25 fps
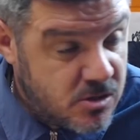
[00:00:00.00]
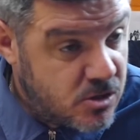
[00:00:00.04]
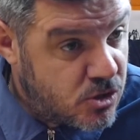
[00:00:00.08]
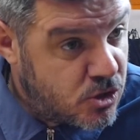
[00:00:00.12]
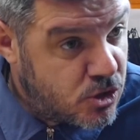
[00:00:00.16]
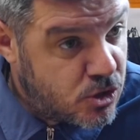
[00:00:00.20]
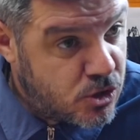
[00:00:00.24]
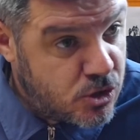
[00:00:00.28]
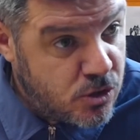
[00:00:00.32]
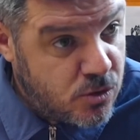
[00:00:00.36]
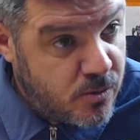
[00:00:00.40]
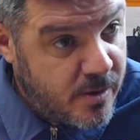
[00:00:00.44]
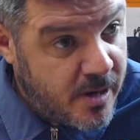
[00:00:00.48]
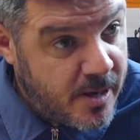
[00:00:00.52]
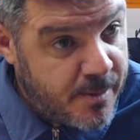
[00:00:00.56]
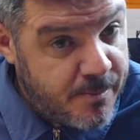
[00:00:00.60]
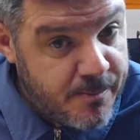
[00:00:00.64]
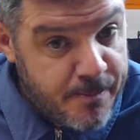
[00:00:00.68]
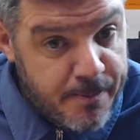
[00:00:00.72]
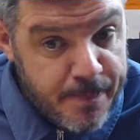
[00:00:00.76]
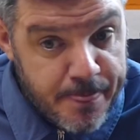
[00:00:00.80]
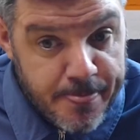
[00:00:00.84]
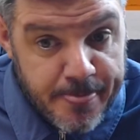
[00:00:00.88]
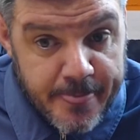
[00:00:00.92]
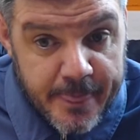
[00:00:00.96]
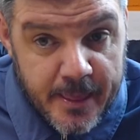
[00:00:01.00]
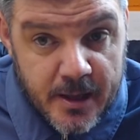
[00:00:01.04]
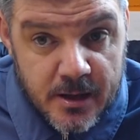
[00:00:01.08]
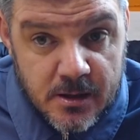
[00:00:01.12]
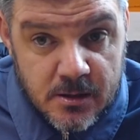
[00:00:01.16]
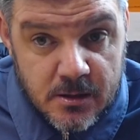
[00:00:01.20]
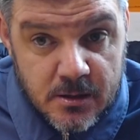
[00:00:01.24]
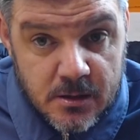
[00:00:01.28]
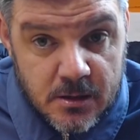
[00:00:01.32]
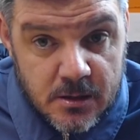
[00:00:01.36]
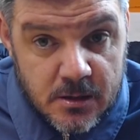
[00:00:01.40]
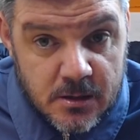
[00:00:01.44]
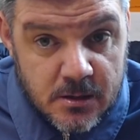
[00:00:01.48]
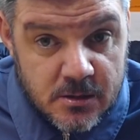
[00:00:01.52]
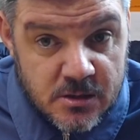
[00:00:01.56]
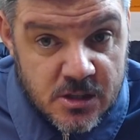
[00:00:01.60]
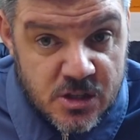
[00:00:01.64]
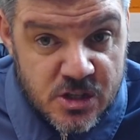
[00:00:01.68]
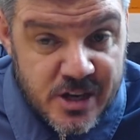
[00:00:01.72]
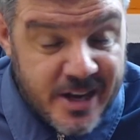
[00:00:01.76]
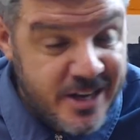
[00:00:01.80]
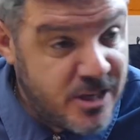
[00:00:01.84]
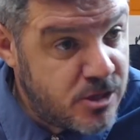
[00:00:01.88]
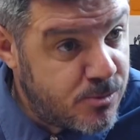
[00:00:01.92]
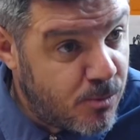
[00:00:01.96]
To
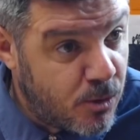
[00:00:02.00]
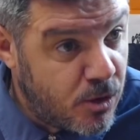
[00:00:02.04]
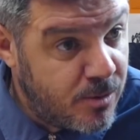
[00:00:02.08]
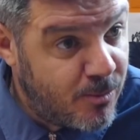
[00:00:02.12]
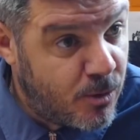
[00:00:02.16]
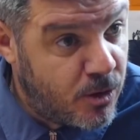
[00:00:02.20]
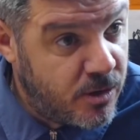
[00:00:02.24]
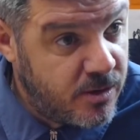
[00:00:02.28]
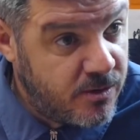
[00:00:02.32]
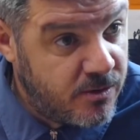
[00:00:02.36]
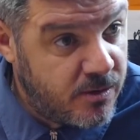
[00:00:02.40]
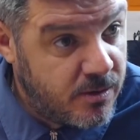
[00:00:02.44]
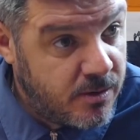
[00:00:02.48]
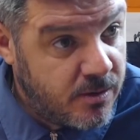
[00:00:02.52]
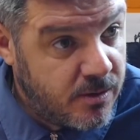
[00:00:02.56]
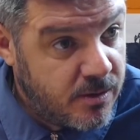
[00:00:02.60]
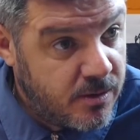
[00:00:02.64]
change my mind,